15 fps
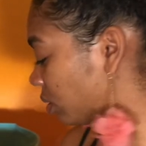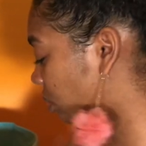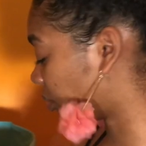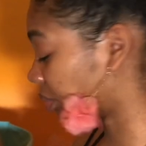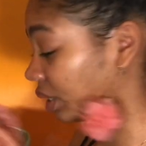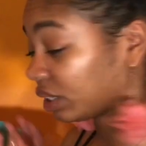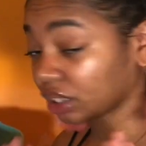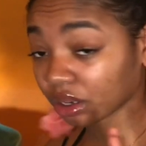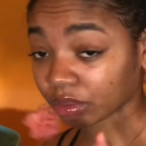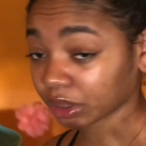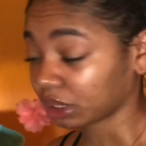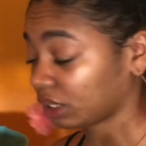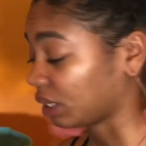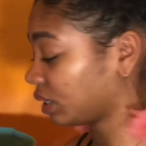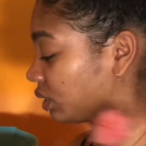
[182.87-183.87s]
but they're
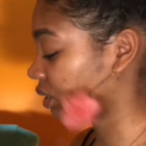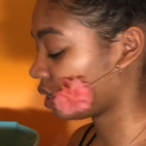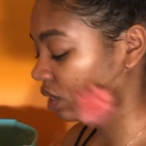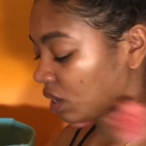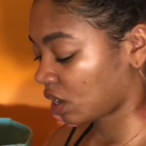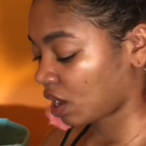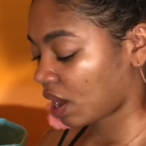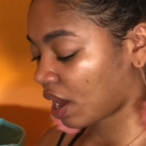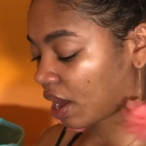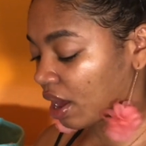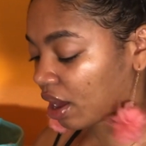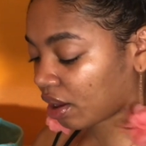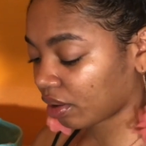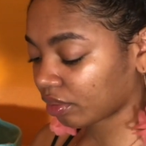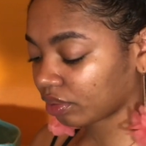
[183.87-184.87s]
really nice. I
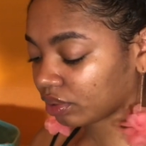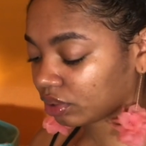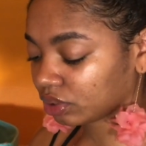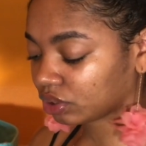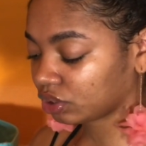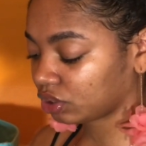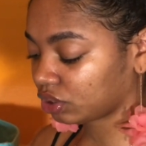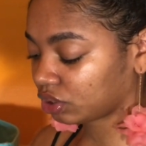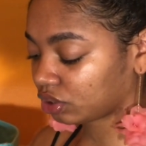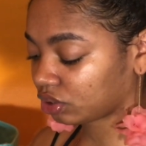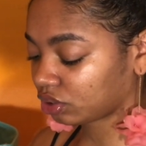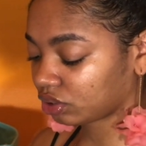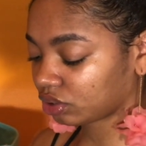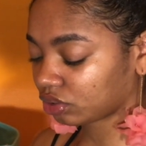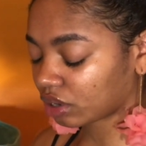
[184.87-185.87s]
have
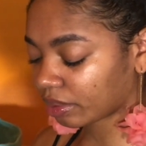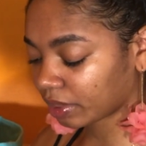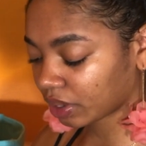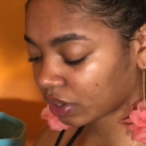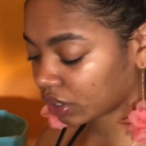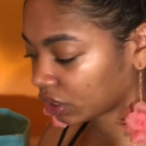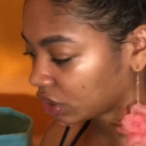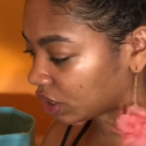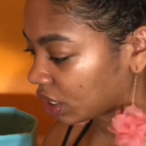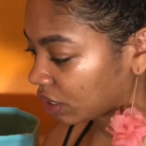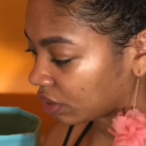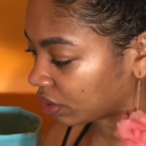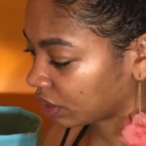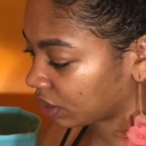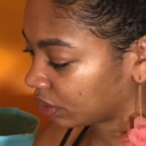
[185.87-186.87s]
strawberry,
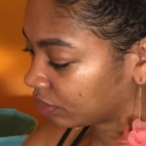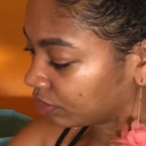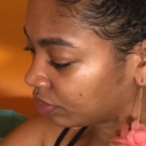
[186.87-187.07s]
cherry,